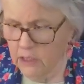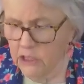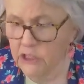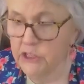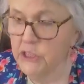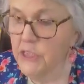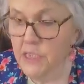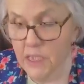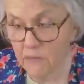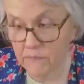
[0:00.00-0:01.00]
She's
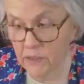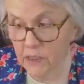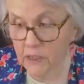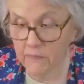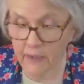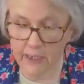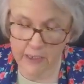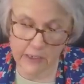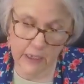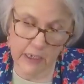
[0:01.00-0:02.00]
definitely that.
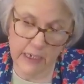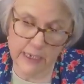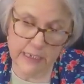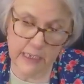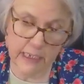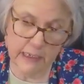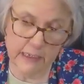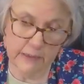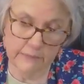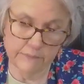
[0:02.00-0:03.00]
Not a nice
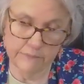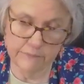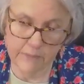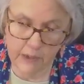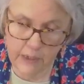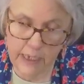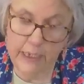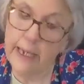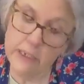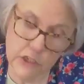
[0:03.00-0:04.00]
lady. And
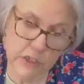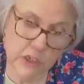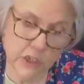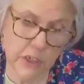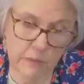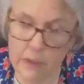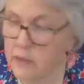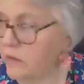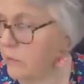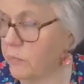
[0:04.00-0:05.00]
actually, she
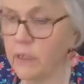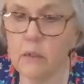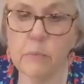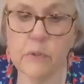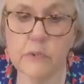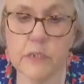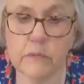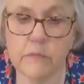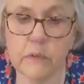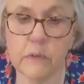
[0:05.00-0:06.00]
ended up being
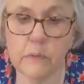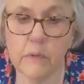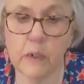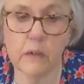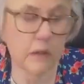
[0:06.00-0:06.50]
abusive to